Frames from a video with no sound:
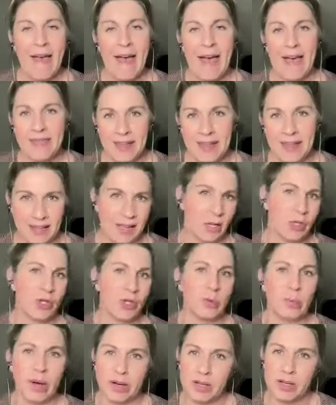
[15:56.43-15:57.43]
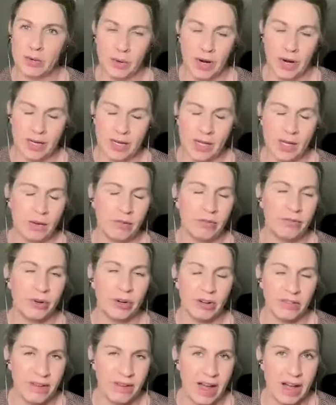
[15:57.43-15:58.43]
and then get your body ready
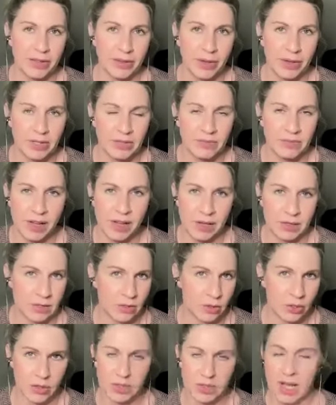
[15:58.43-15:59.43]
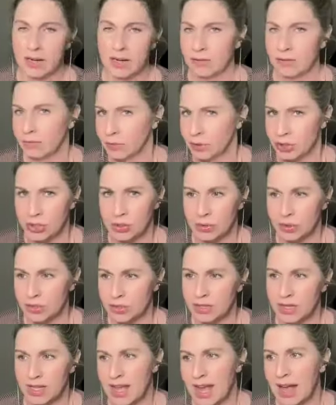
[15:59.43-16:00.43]
for a fat loss phase and just kind of reduce
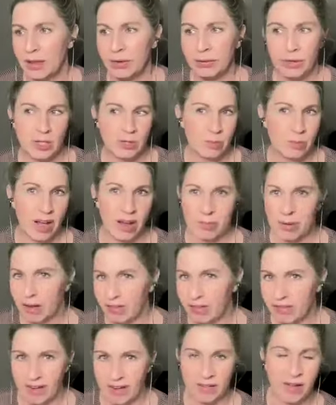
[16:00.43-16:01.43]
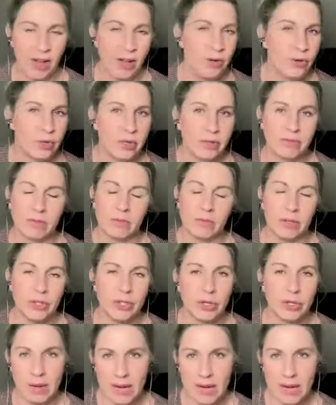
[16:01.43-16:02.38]
the calories by about 500 from what your